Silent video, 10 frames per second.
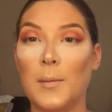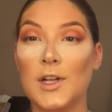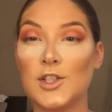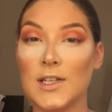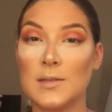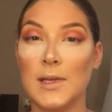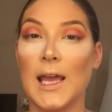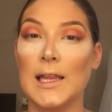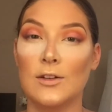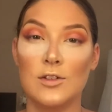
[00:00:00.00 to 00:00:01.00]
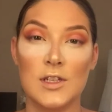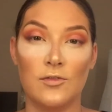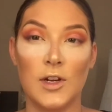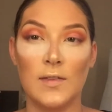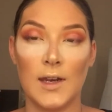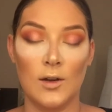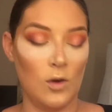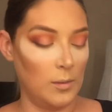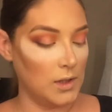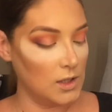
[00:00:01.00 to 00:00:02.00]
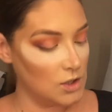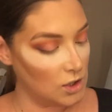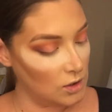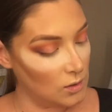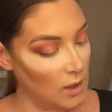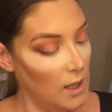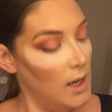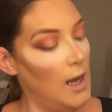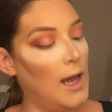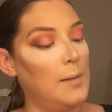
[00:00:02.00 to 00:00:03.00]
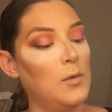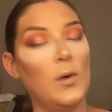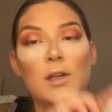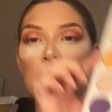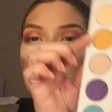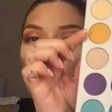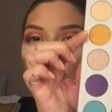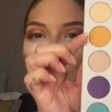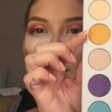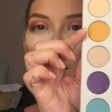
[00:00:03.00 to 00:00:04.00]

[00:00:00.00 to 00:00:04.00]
I'm going to try something a little different than I normally do. I'm going to go in